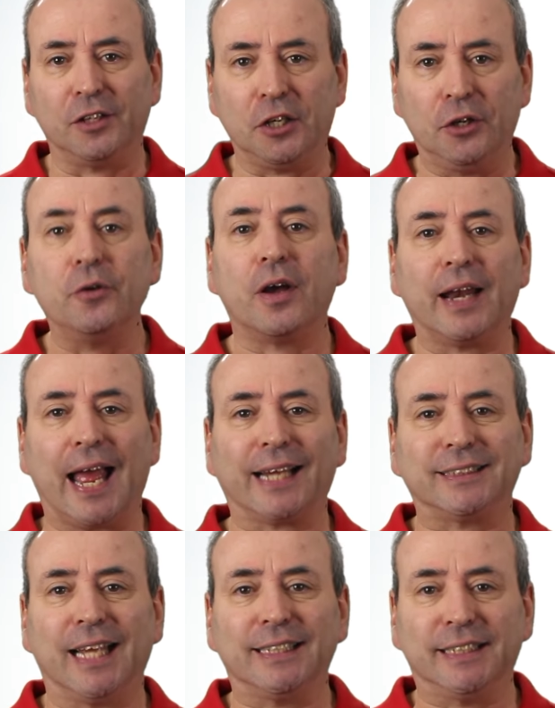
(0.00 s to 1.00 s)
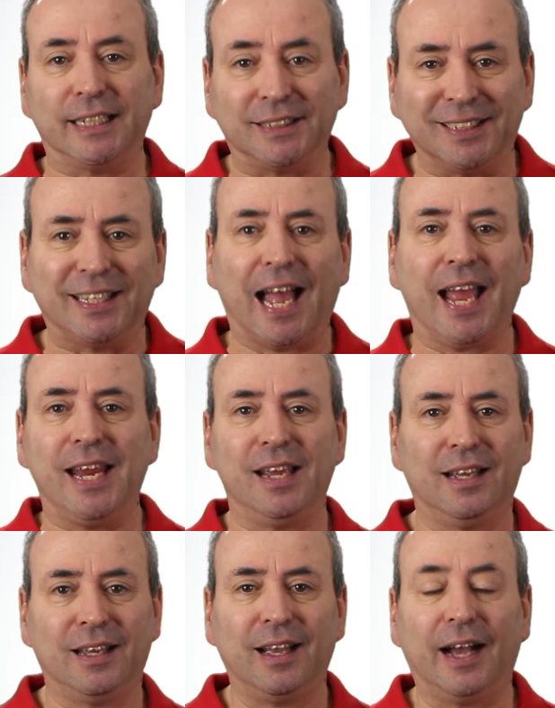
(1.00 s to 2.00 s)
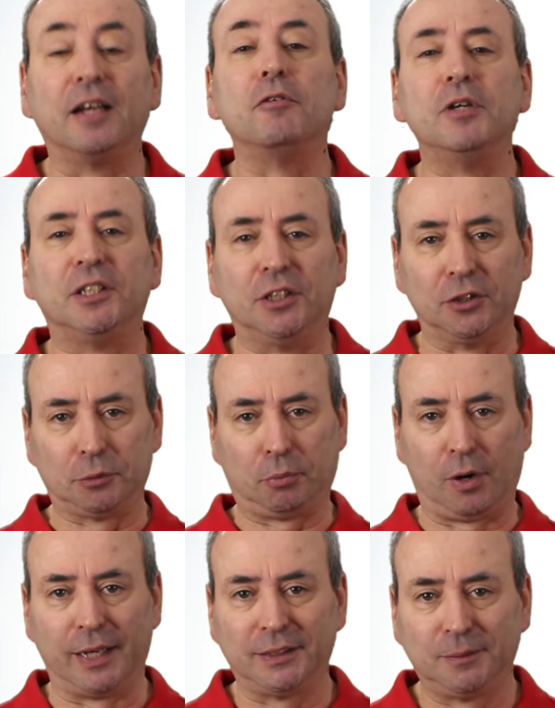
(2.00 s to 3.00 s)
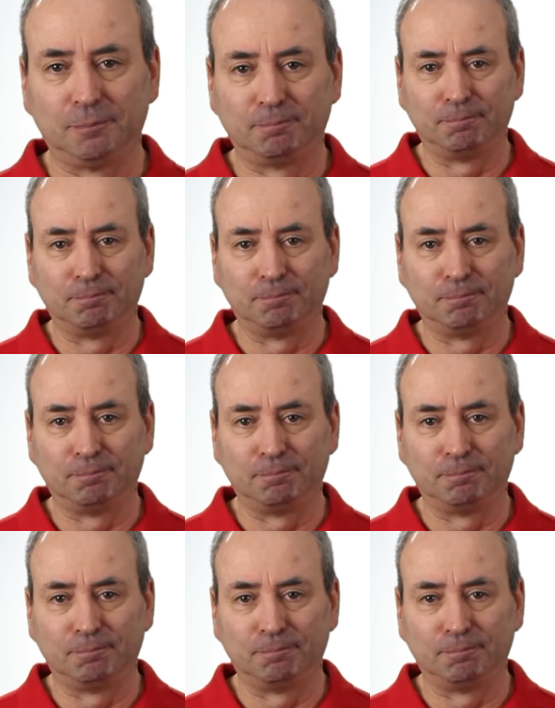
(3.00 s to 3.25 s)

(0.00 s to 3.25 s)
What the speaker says: that you can access it today at a reduced price.